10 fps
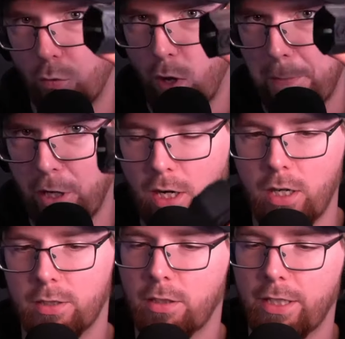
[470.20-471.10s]

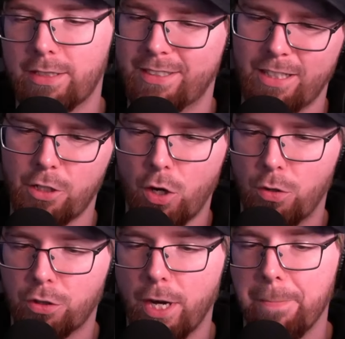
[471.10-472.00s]
rubber, like
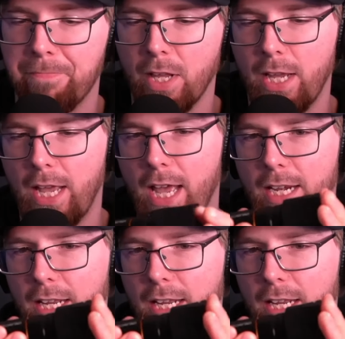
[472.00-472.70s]
silicone grip, and